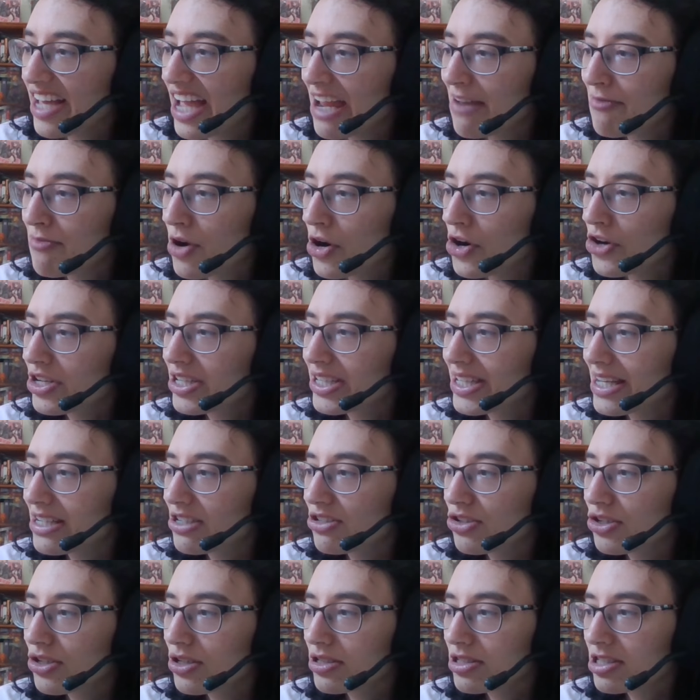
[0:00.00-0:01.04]
game mode, and then
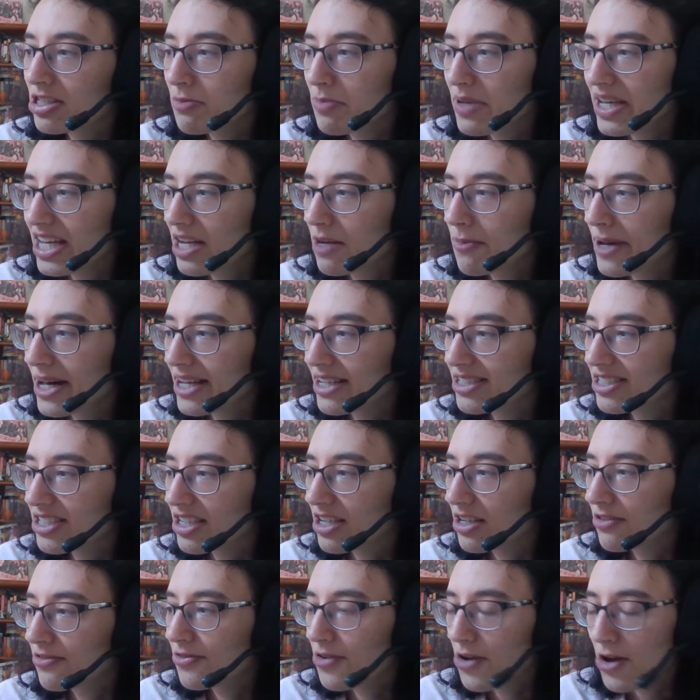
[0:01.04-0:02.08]
you use the pink button to
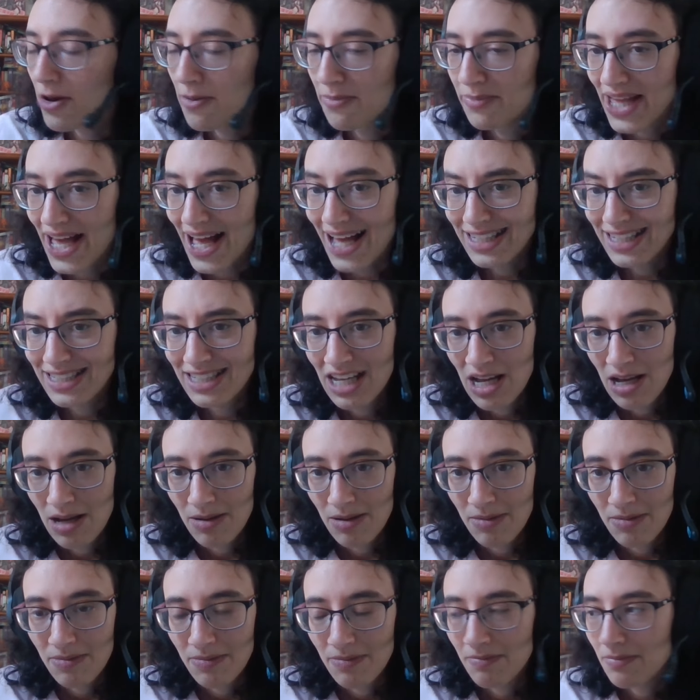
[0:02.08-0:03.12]
confirm that.
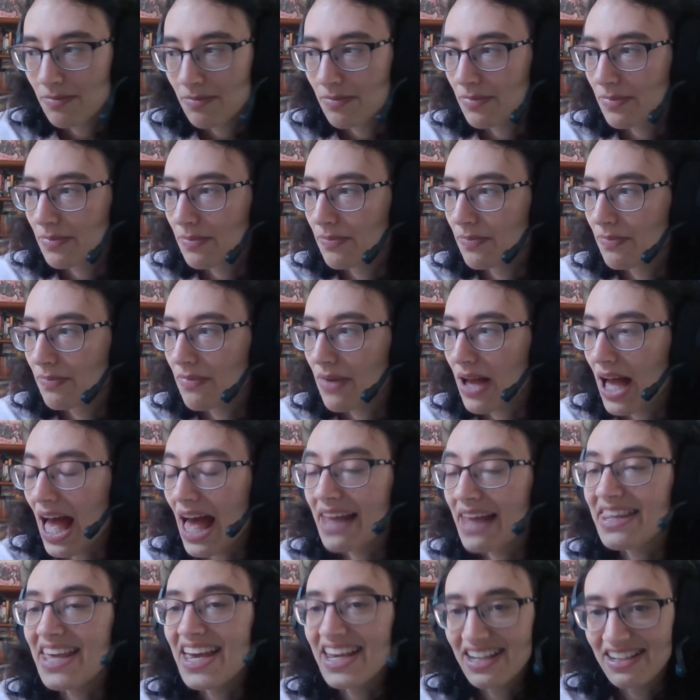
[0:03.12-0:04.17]

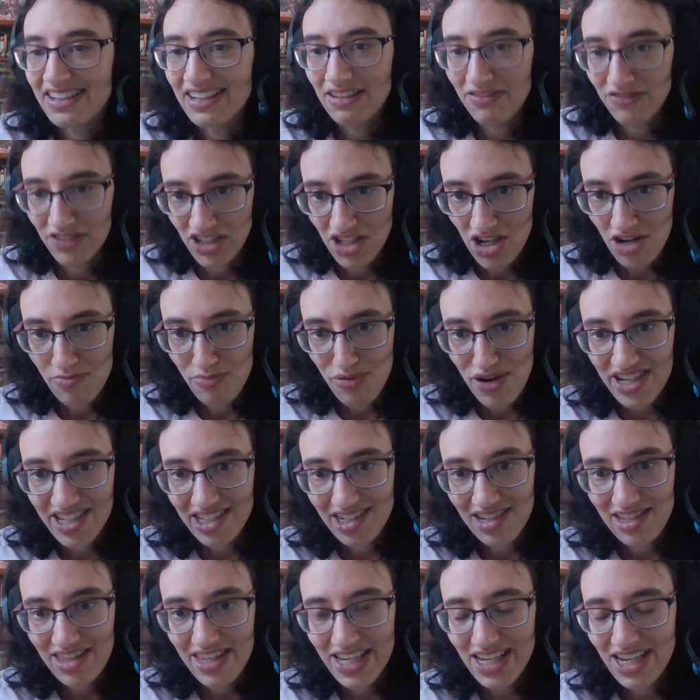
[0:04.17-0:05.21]
And then if you don't press
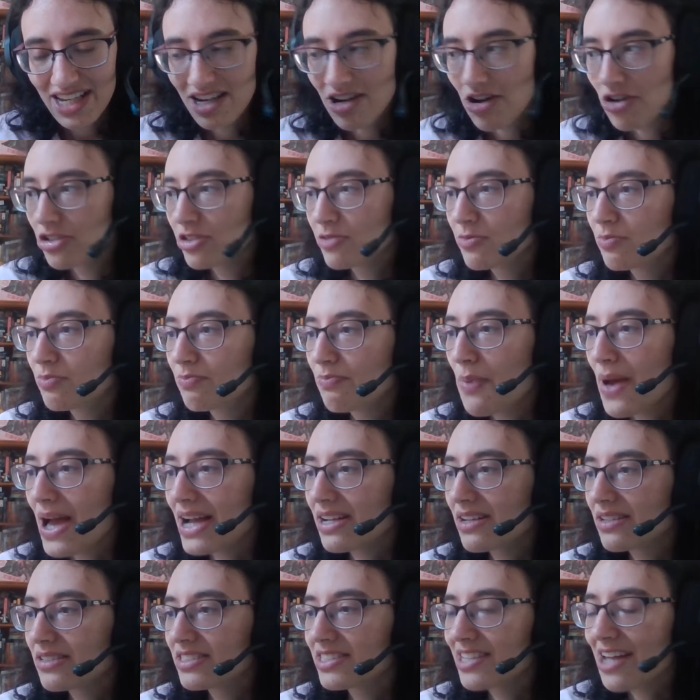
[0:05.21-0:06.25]
anything, it goes
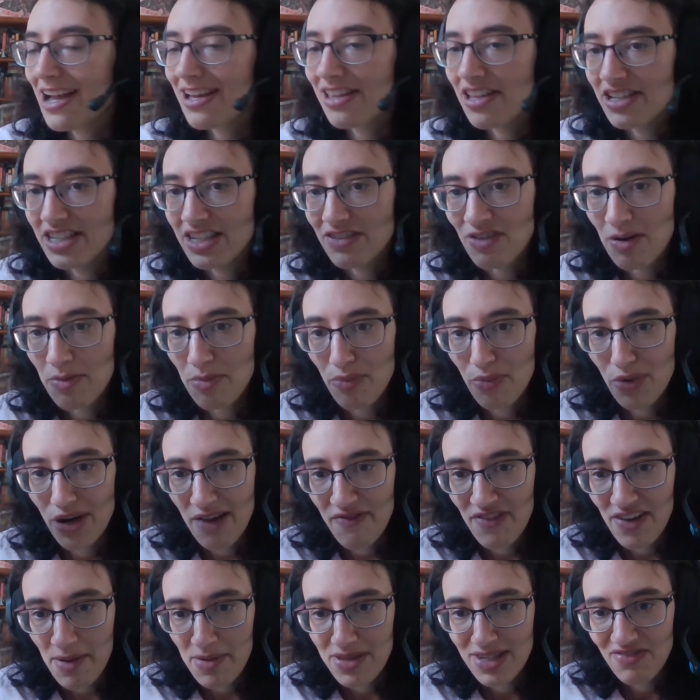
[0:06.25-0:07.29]
back to silence.
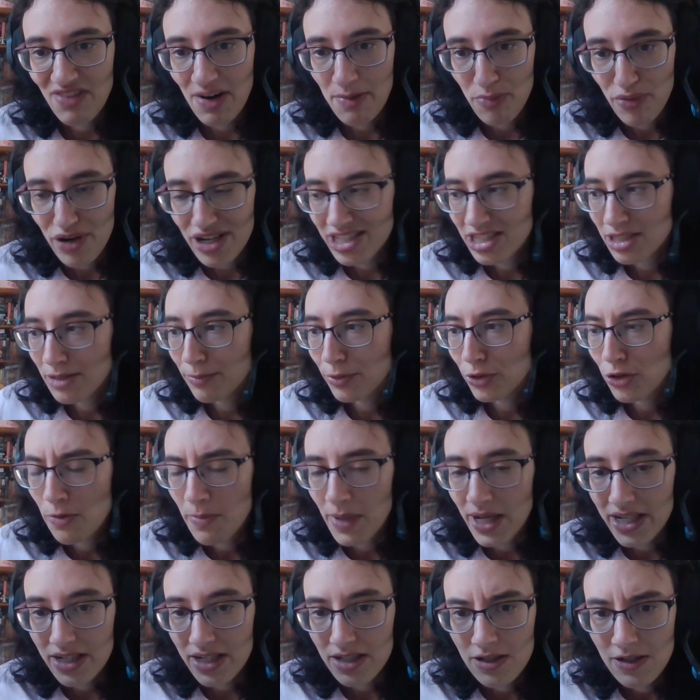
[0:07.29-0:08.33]
What happens if I press the blue
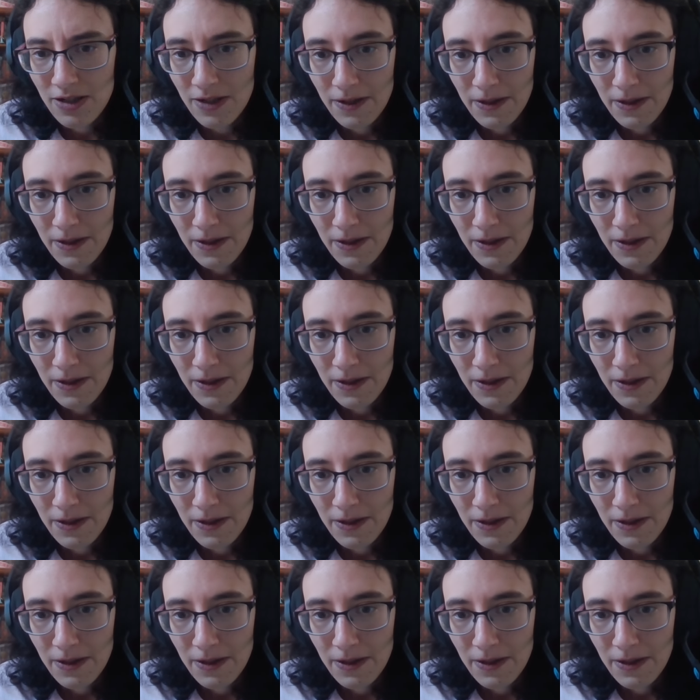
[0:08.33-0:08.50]
button?